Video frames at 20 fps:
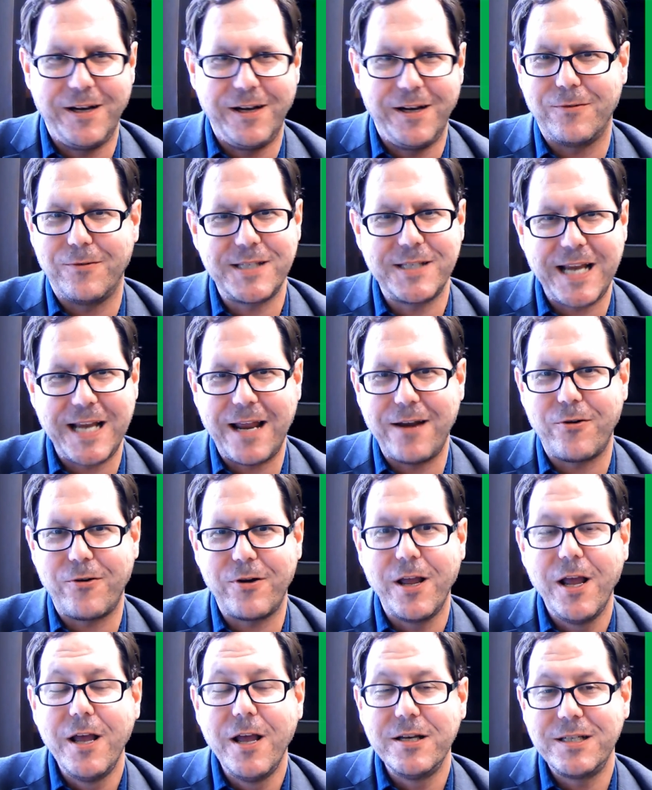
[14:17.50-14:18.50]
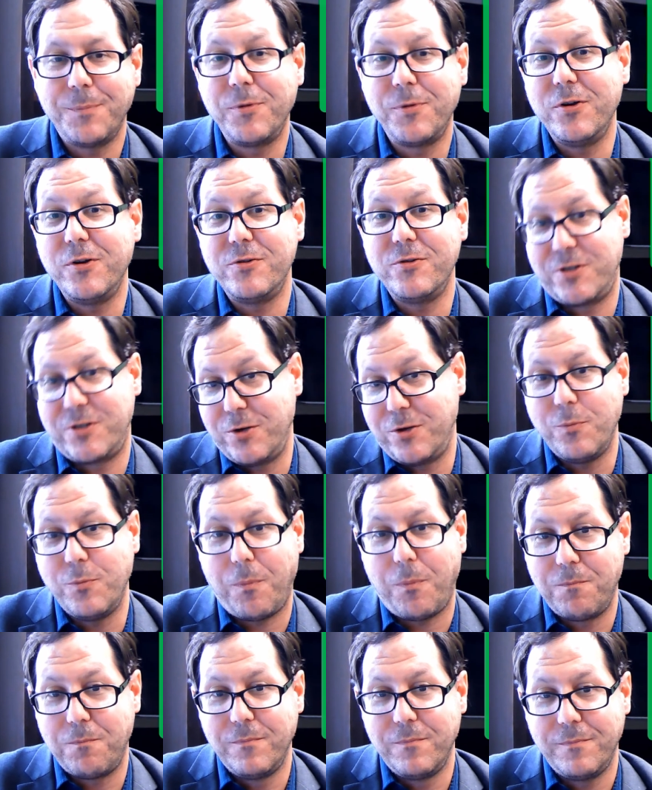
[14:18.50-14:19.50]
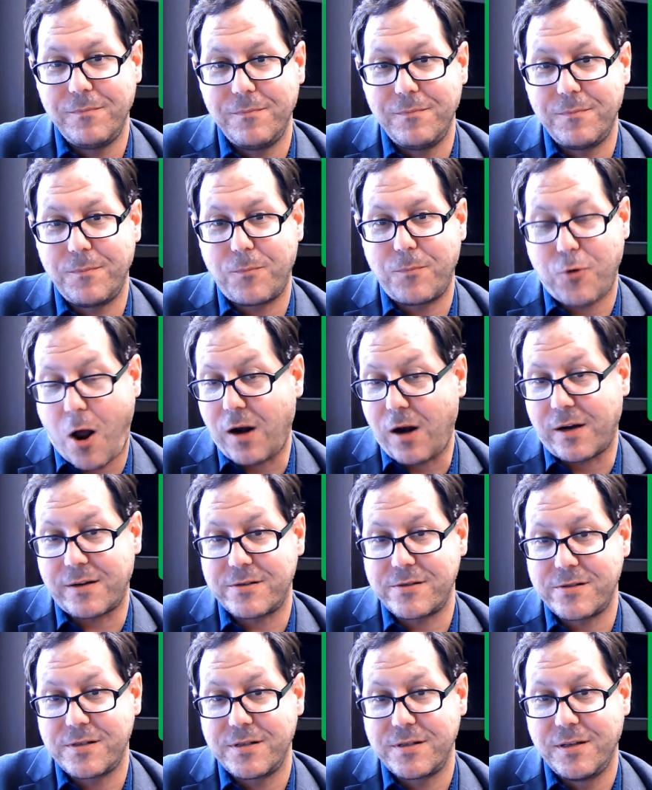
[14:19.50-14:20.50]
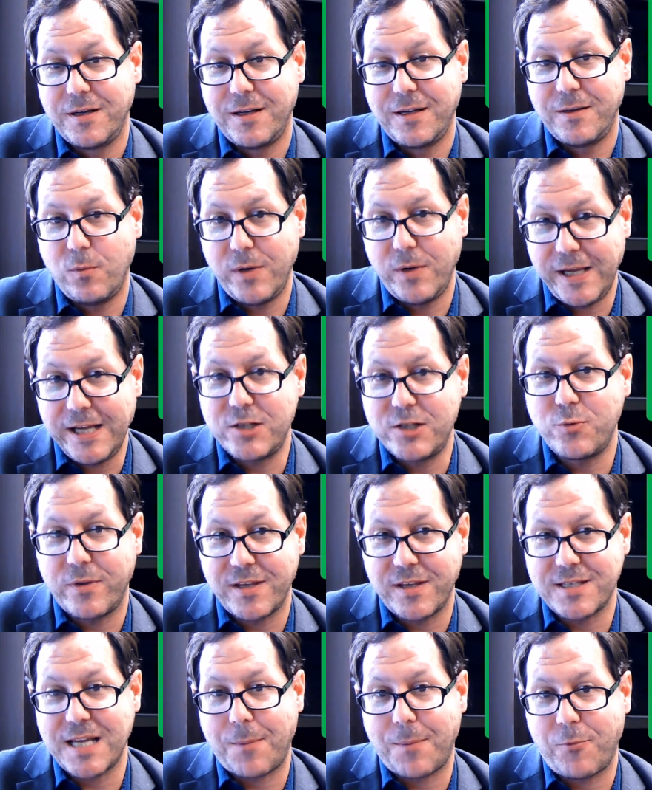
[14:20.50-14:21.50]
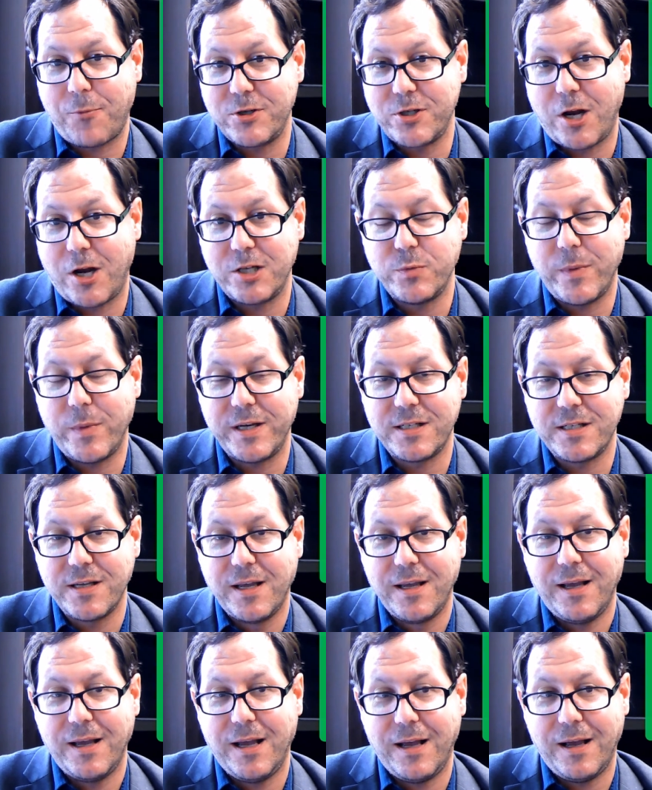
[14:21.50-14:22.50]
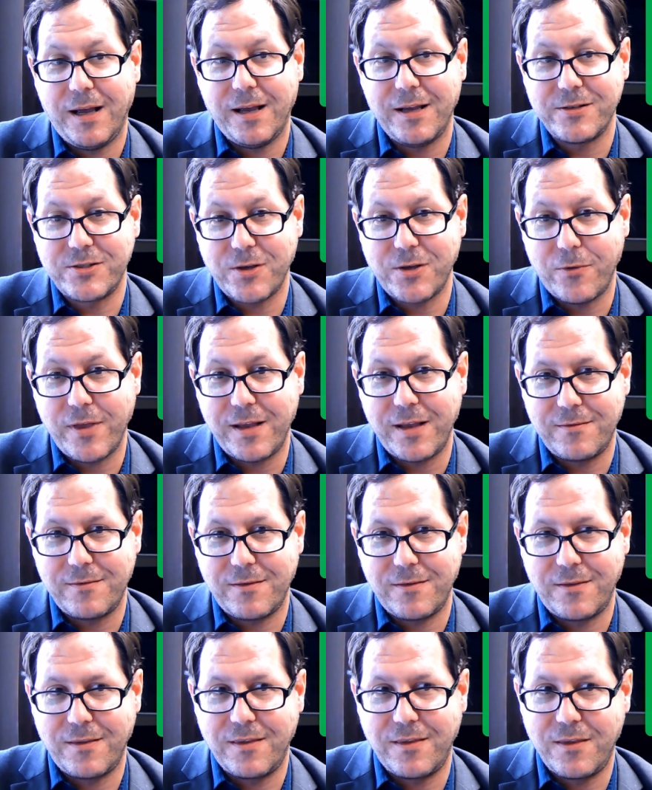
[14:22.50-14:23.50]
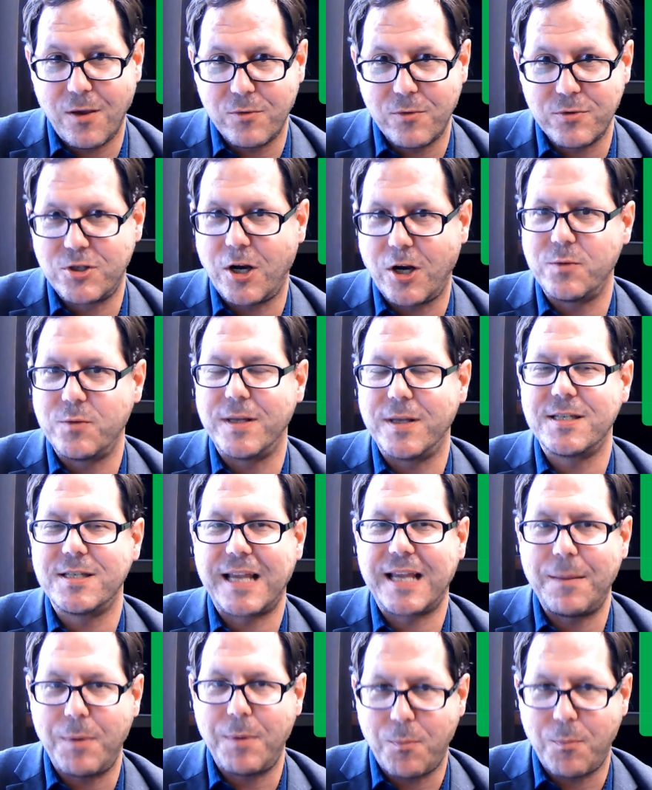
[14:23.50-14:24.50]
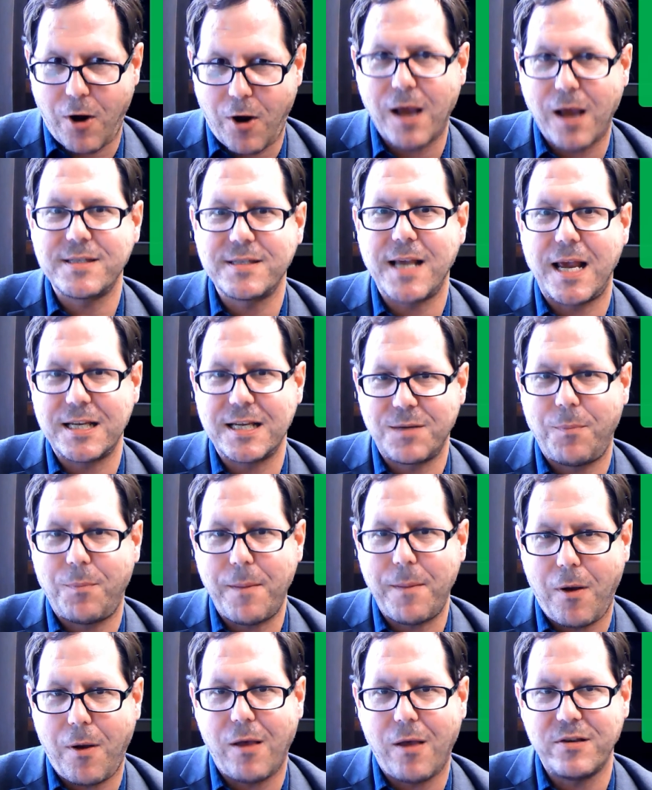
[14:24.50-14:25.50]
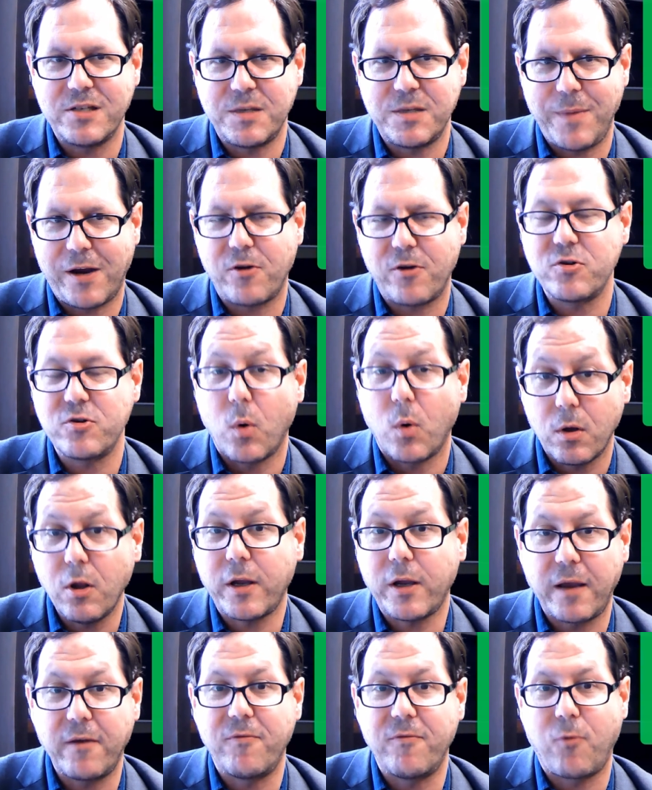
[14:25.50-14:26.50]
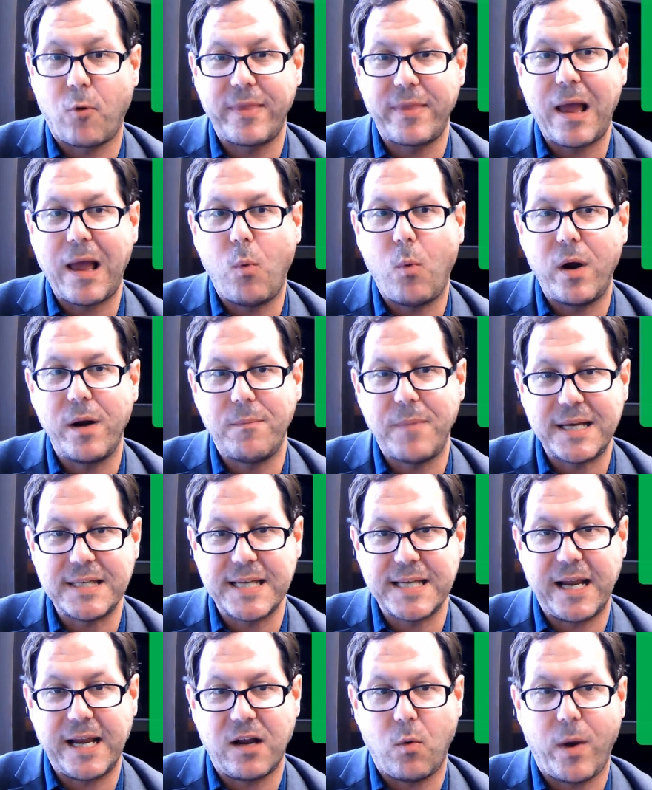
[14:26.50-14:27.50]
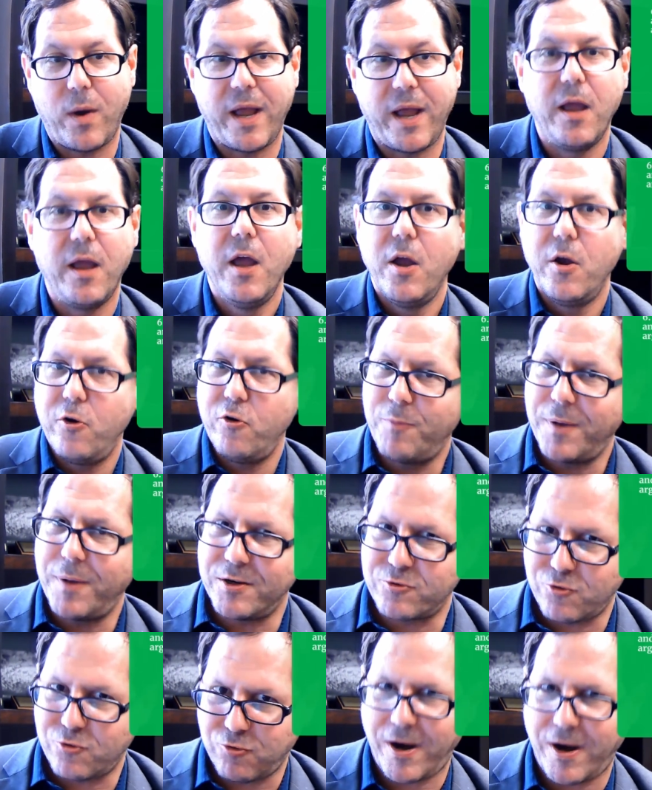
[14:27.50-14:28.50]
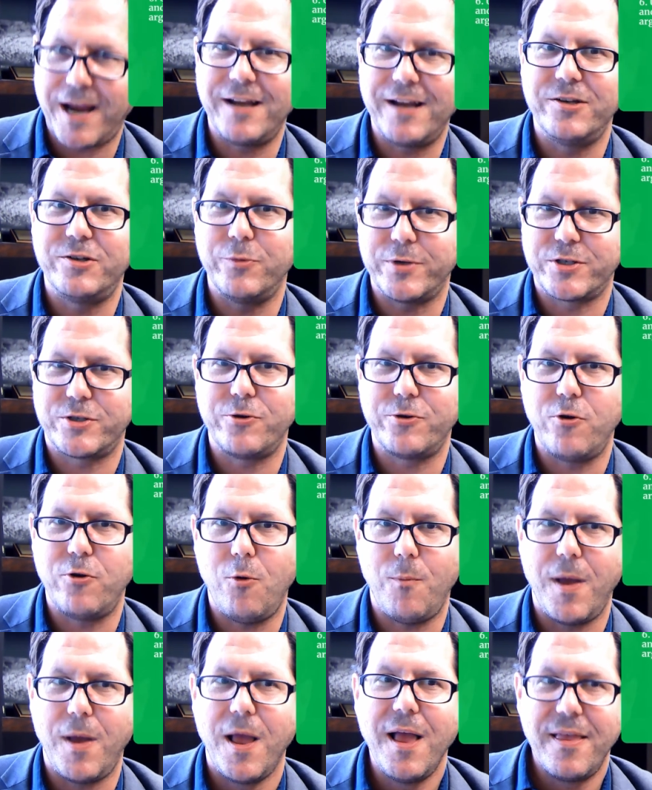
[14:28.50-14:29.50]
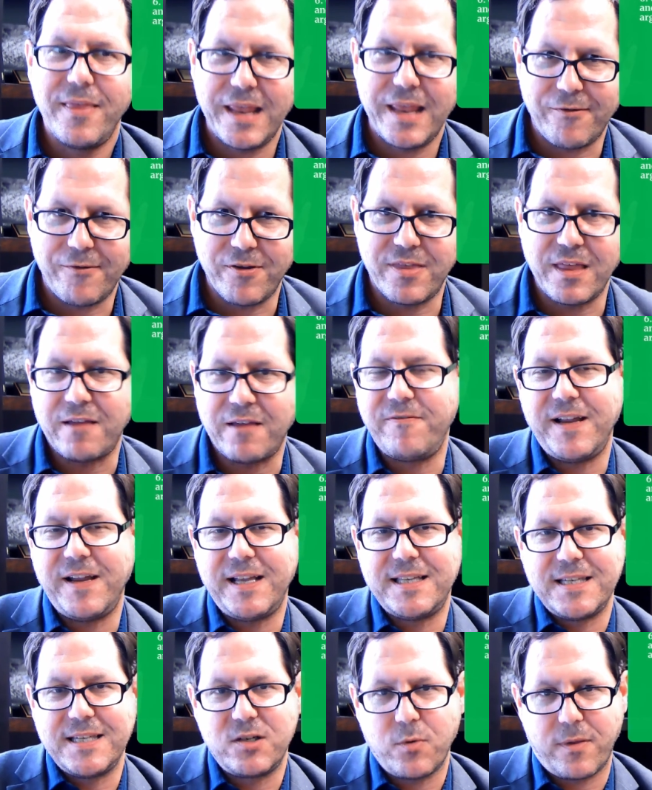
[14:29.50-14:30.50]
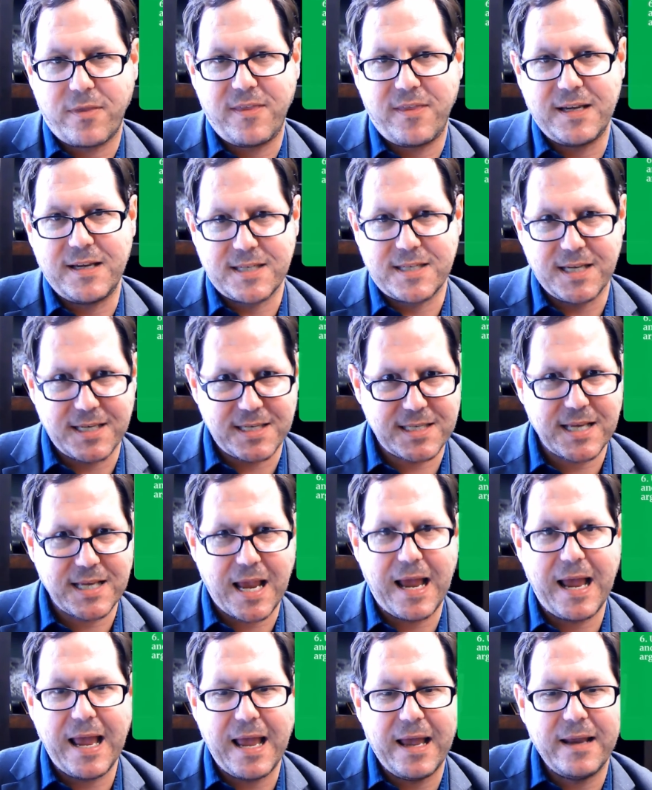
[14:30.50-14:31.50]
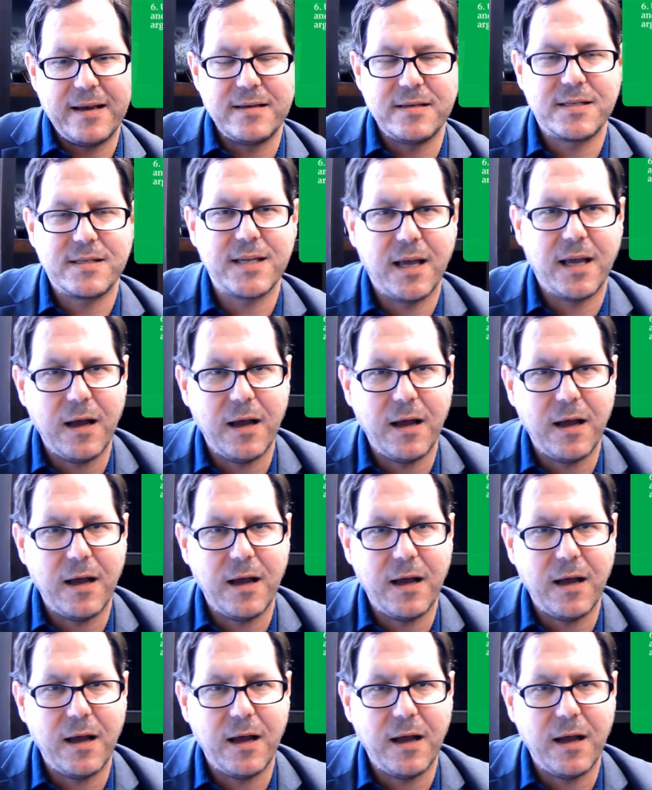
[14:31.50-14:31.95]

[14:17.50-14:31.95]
standard, to produce two products, each with a separate judgment, so that those judgments can be processed by policymakers who are looking for that one main takeaway, who've been trained to assume that everything feeds into a thesis, and